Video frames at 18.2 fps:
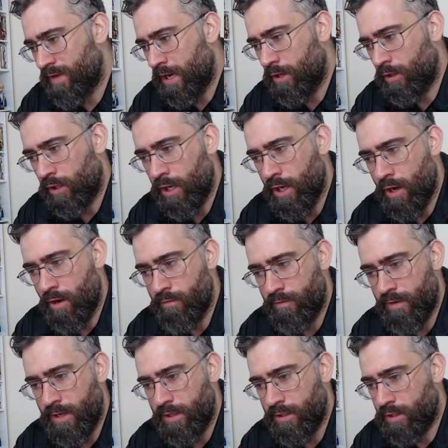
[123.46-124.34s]
that, looking
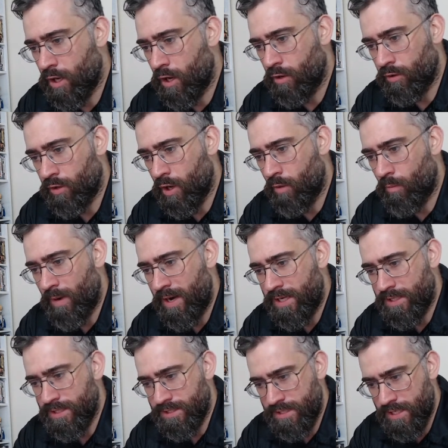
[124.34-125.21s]
over it, and can't
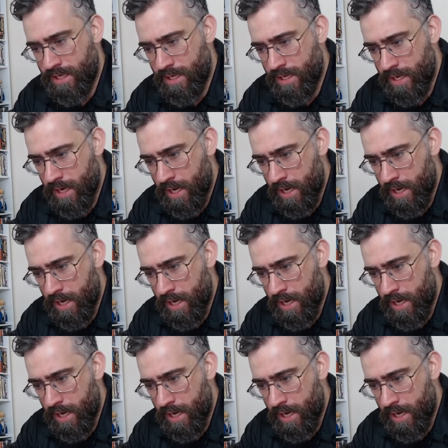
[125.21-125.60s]
wait to see it.